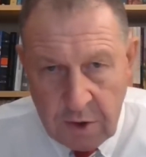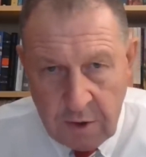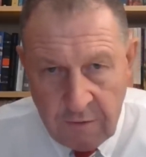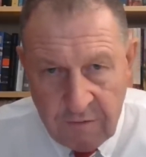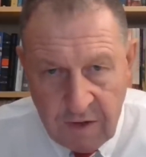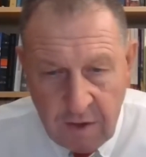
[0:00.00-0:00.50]

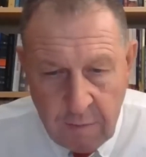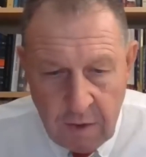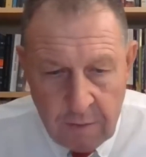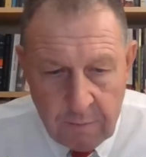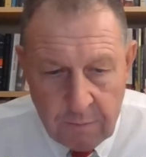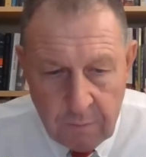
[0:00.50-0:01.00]
A
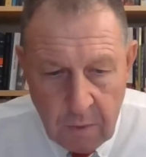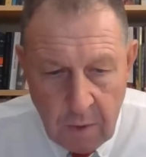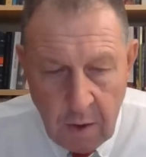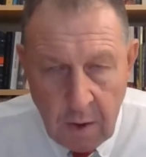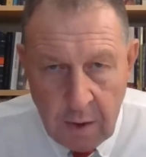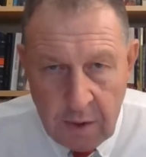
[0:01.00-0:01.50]
coalition
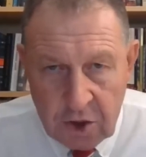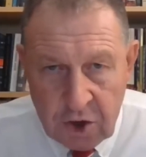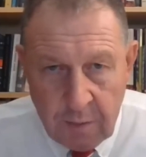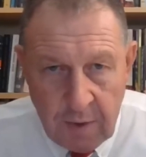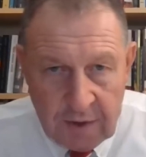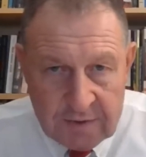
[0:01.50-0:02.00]
would be
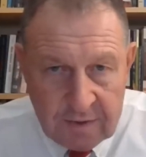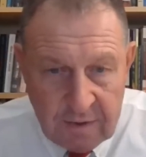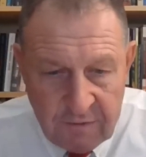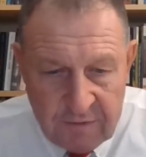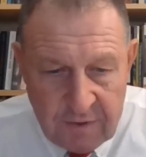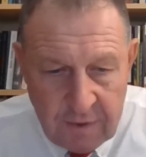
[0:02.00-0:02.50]
formed between
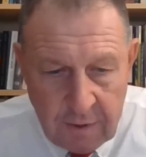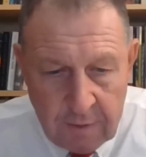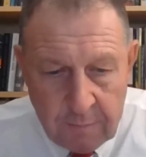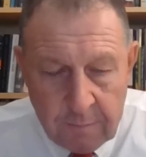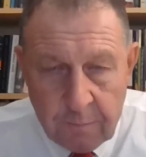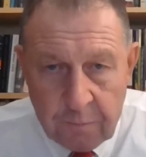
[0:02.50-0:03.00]
Ukraine
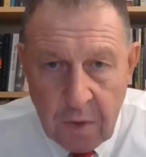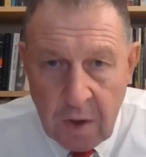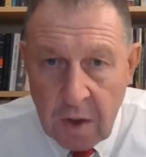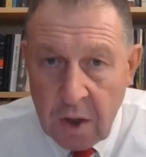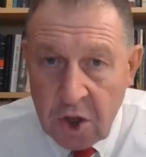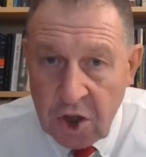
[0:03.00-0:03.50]
and
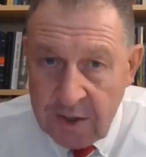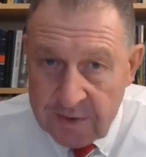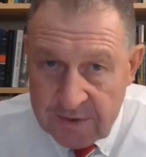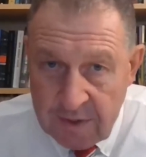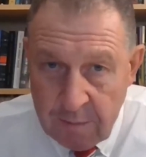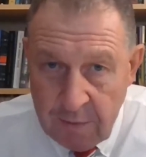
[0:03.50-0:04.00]
Israel
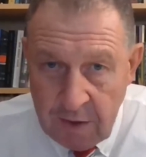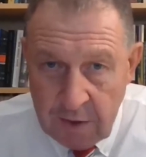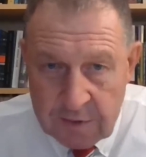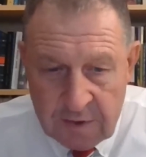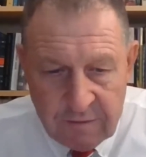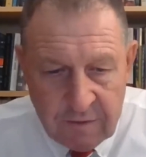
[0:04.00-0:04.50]
until new
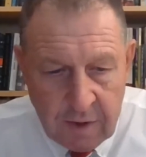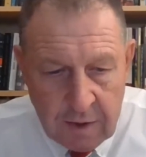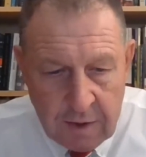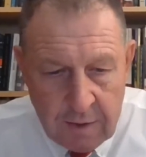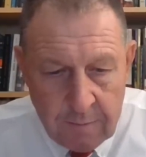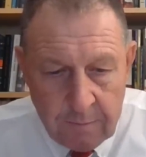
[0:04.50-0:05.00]
fronts and
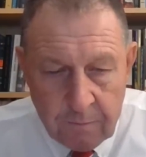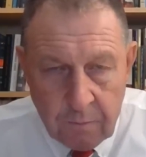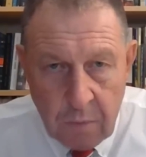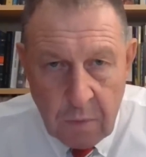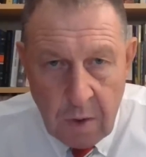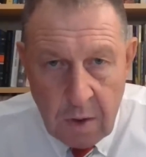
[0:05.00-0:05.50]
allies
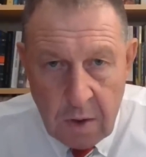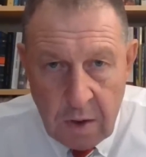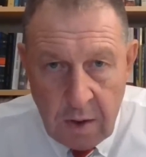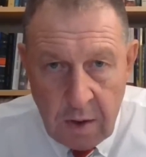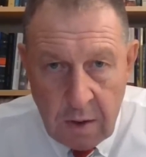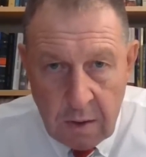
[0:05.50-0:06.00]
would
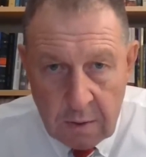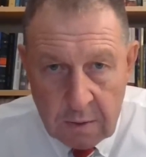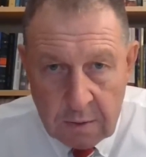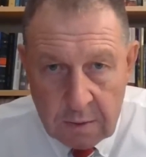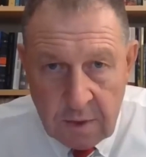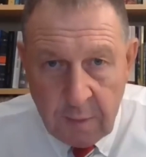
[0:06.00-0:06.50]
emerge in this
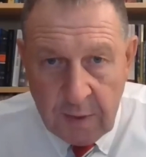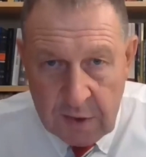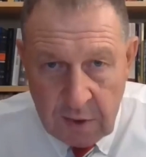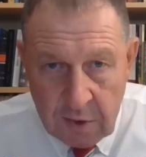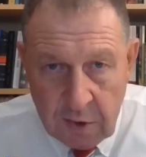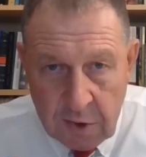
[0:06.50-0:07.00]
global
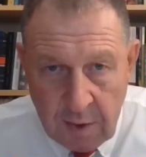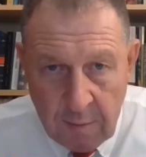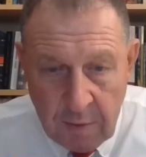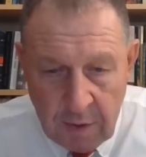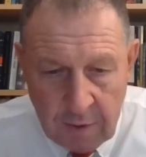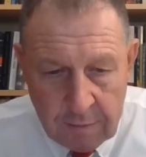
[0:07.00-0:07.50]
war.
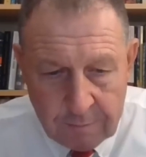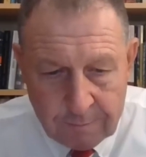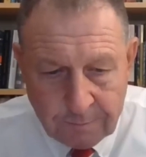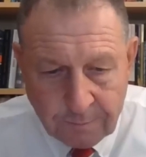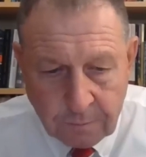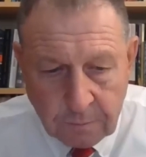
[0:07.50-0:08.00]

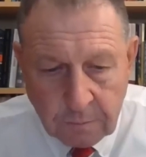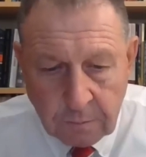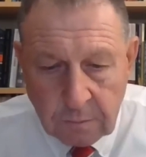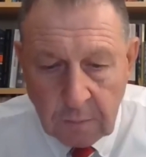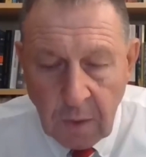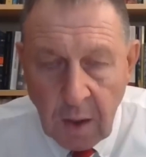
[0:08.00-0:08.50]

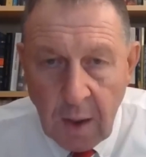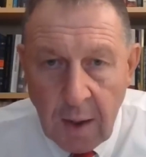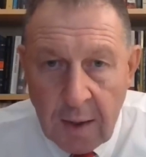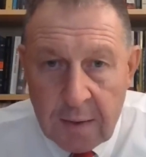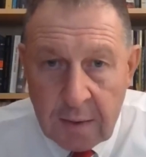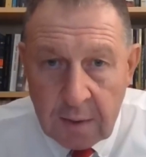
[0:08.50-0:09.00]
At most,
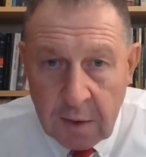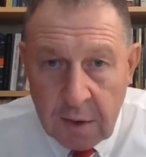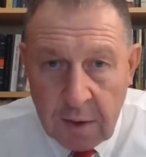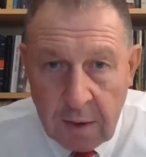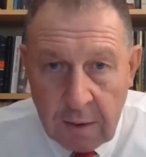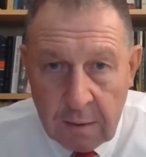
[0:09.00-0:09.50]
the
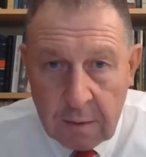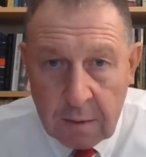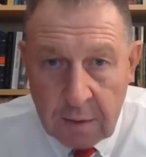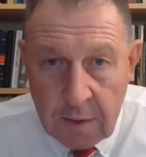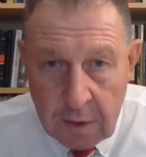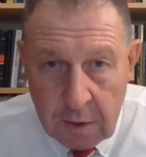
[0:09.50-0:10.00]
formation of
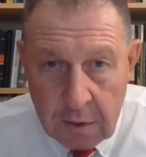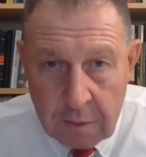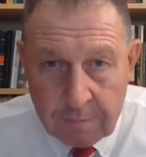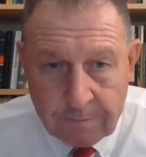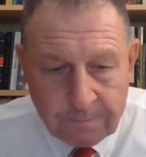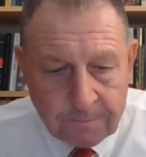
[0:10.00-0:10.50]
such an
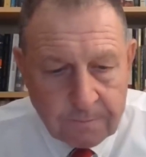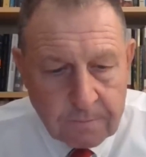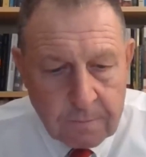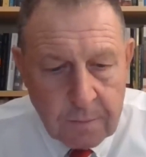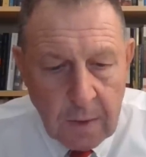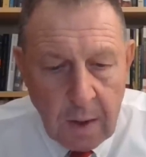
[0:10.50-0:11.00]
alliance
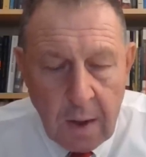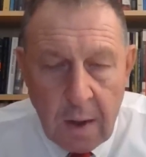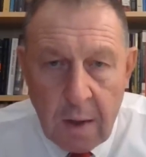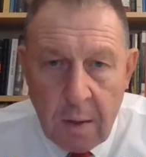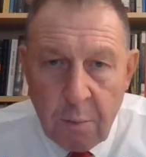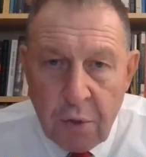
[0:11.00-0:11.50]
could lead
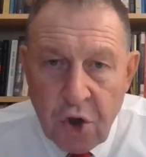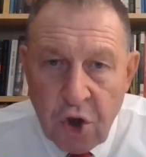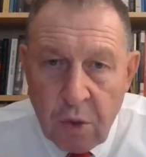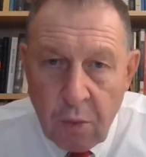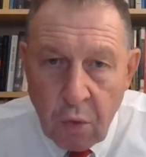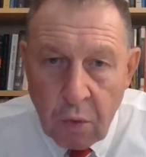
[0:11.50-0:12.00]
to
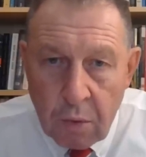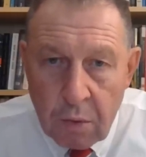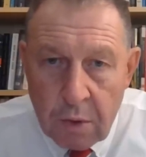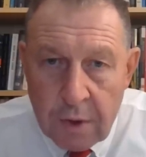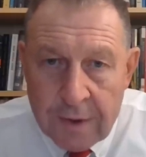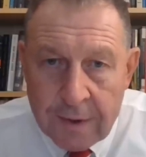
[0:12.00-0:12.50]
achieving a common
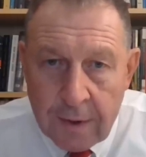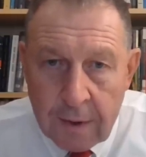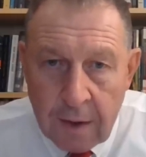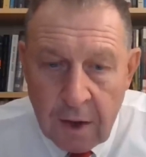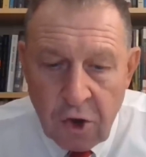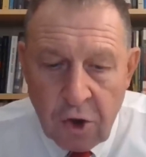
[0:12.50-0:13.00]
goal,
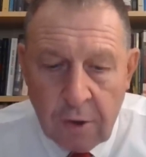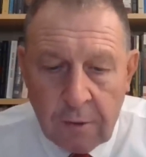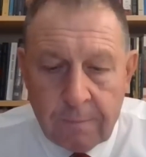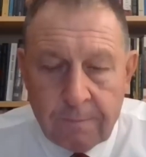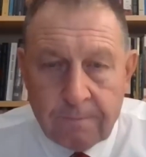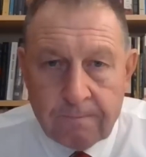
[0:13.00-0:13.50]

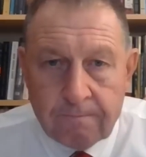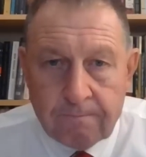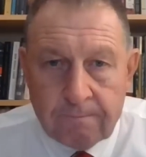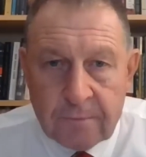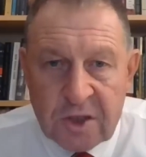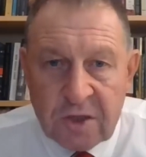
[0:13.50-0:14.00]
destruction of
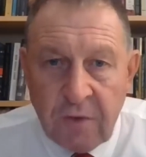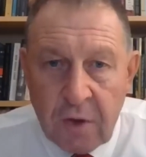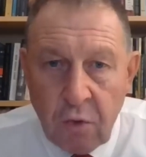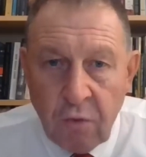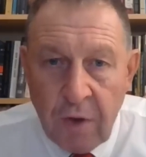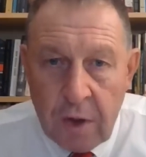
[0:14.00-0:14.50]
the
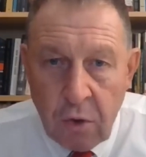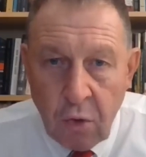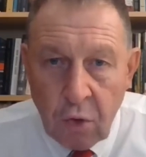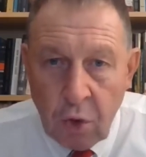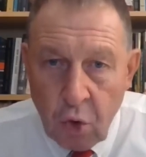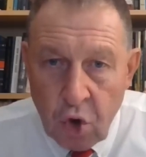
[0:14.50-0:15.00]
respective
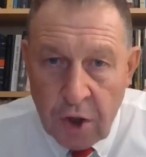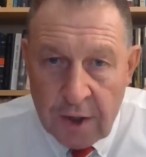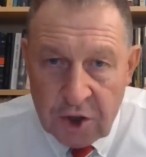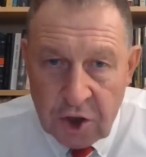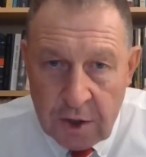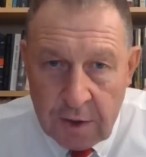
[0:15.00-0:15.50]
regimes
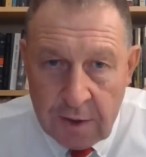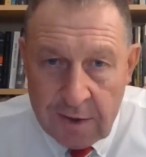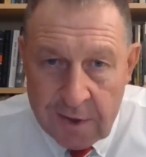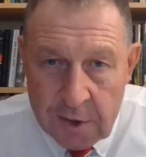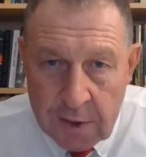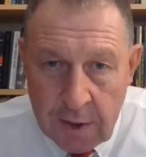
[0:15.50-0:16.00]
both in
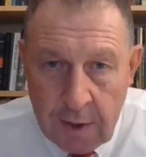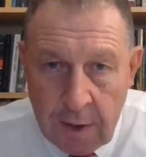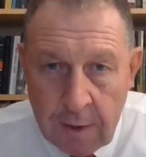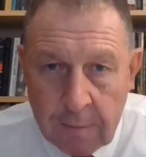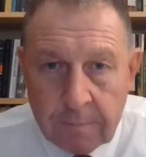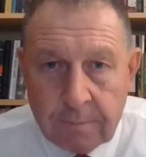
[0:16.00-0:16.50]
Iran
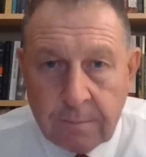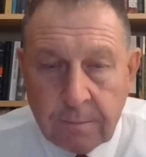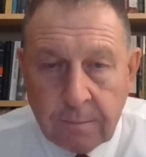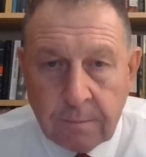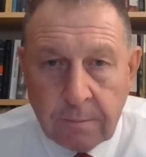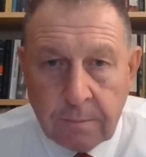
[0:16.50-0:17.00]
and
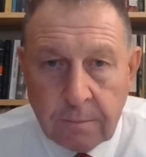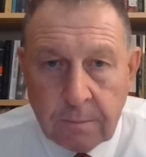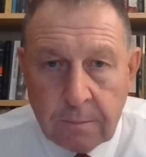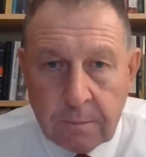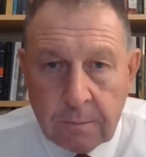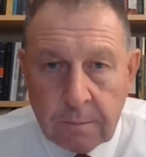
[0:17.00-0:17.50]
Russia.
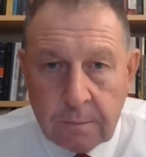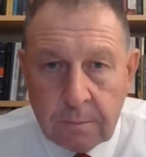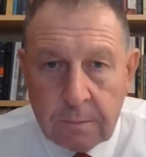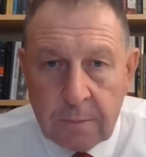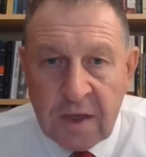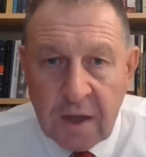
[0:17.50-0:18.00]

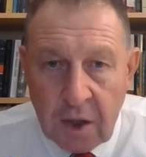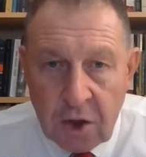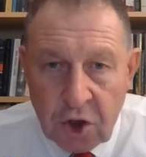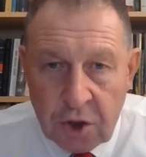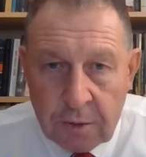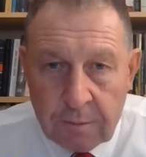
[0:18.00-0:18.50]
Today,
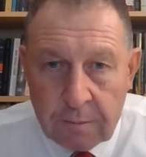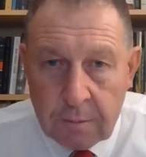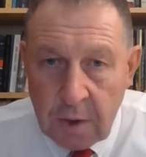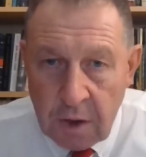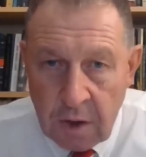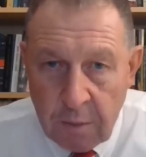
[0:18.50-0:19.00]

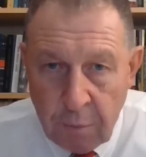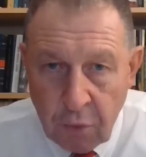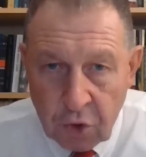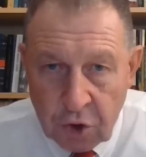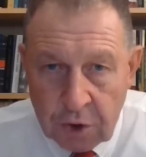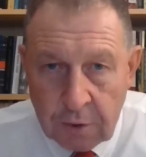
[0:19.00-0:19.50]
Ukraine
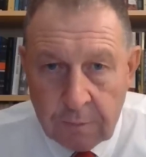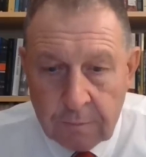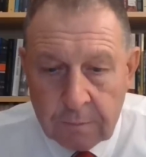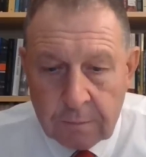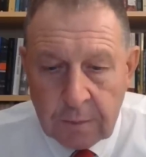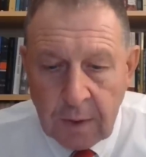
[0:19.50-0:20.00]
greatly
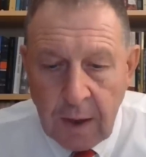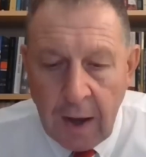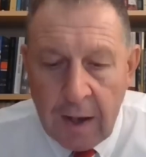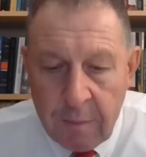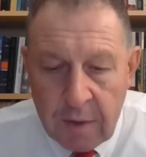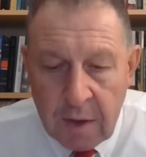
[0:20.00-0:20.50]
lacks a
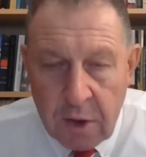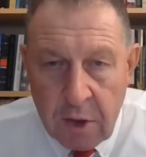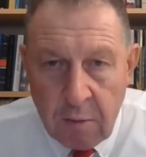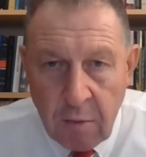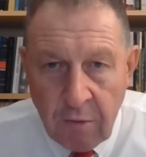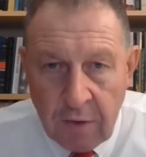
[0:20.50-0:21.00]
true
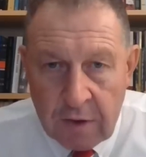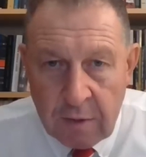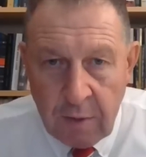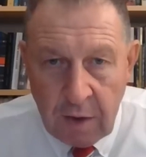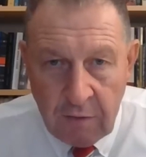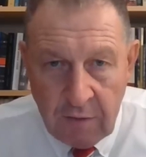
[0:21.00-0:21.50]
ally on the
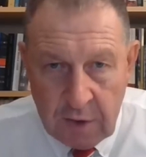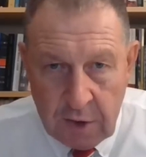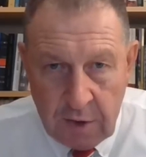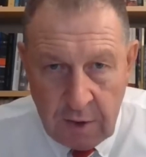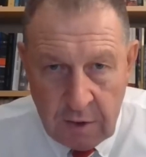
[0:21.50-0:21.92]
battlefield.